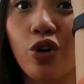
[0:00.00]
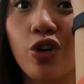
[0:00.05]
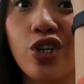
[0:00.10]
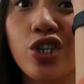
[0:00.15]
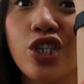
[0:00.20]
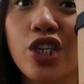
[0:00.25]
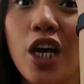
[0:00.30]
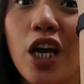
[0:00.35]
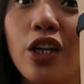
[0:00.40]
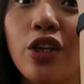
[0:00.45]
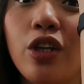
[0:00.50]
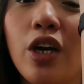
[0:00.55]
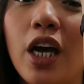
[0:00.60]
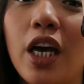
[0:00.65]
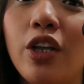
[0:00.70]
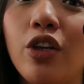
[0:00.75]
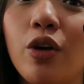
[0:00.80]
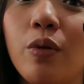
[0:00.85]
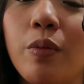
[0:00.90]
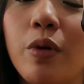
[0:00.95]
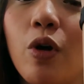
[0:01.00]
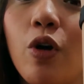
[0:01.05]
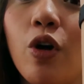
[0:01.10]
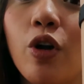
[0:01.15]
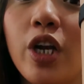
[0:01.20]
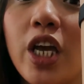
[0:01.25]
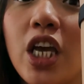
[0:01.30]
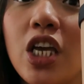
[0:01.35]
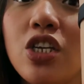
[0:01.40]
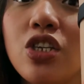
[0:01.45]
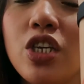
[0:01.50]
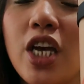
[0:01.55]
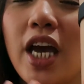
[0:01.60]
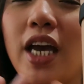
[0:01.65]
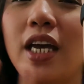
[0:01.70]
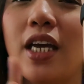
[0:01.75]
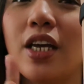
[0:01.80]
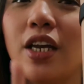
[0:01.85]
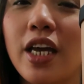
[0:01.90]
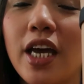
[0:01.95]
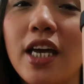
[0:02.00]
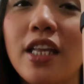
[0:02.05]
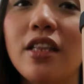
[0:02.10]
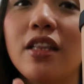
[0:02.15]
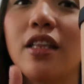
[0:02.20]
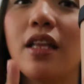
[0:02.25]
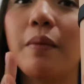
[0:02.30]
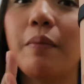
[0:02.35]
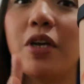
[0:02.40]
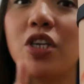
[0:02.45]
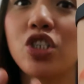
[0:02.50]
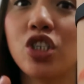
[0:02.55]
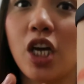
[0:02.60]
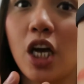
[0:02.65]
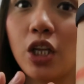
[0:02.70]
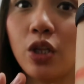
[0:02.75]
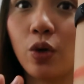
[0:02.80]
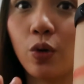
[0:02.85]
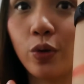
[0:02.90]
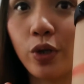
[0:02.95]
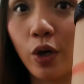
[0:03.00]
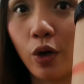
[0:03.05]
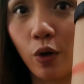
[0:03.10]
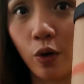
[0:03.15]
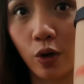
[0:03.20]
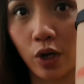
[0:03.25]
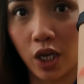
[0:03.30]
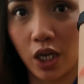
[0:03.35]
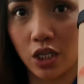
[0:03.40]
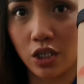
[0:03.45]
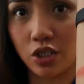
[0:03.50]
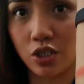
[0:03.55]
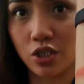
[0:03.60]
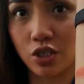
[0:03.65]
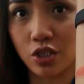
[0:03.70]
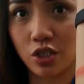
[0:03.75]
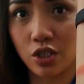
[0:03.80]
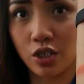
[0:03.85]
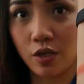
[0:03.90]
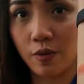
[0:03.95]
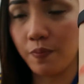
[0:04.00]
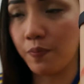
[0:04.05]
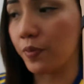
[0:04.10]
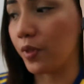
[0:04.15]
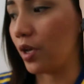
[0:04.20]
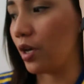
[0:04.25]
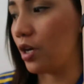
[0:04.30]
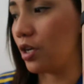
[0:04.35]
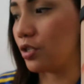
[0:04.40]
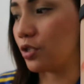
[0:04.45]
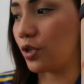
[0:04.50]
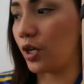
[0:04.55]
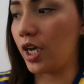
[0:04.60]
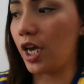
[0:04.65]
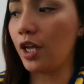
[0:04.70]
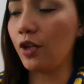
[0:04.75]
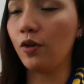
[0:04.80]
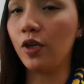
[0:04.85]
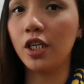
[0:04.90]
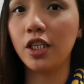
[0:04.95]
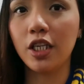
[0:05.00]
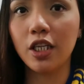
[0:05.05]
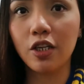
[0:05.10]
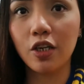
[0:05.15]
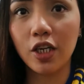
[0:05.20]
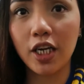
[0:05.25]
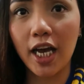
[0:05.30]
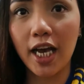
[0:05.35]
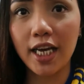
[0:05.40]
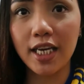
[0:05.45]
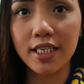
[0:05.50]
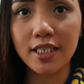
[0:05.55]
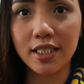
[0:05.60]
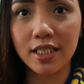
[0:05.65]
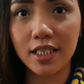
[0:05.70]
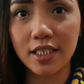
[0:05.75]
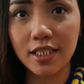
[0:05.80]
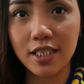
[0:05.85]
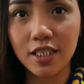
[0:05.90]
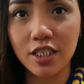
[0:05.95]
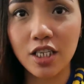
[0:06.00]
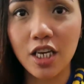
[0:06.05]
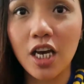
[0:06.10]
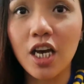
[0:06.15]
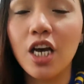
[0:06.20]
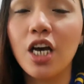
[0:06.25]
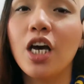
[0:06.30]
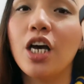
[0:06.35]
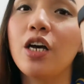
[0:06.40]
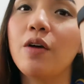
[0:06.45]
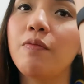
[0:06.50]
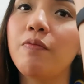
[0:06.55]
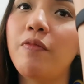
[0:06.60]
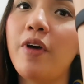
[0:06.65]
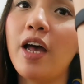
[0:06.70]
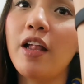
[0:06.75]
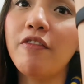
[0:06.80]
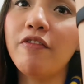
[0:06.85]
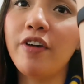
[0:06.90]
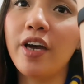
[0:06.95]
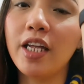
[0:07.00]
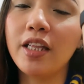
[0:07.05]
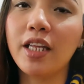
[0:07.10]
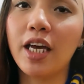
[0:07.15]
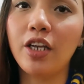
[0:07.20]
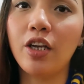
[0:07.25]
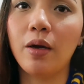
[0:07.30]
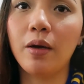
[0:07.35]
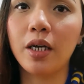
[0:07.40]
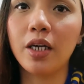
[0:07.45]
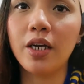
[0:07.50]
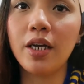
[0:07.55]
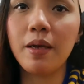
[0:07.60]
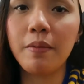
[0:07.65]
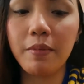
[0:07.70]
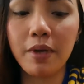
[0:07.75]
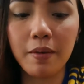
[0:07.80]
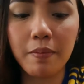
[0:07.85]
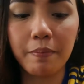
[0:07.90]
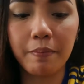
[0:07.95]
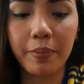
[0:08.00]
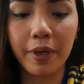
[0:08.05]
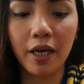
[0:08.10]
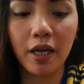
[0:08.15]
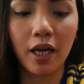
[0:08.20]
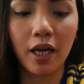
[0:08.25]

or shadow, ano, orange ay red na may shadow na orange. So ayan, ulitin ko, guys, this is velvet, ano, creamy,